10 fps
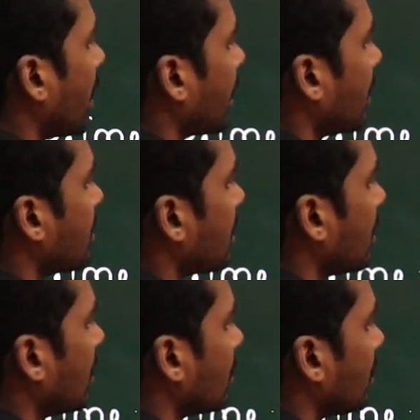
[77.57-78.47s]
I can
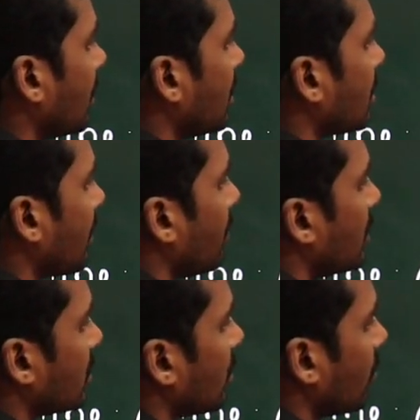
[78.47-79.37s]
say that these
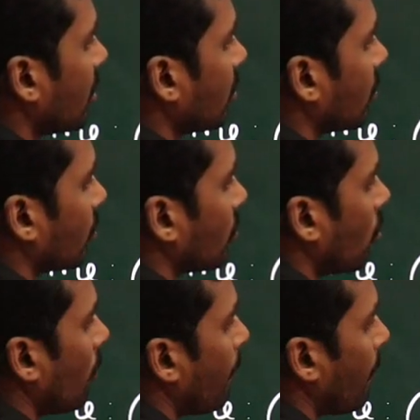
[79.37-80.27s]
numbers are what?
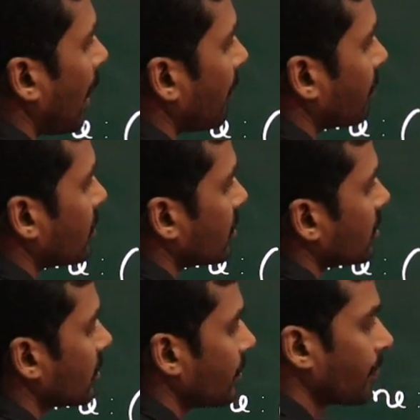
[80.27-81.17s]

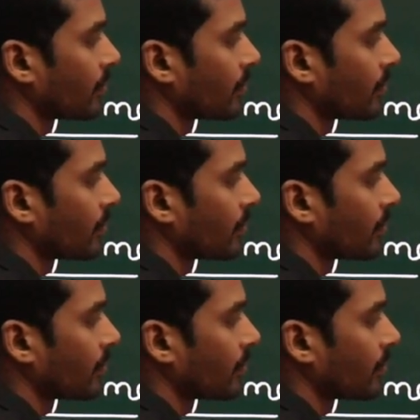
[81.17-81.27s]
Coprimes.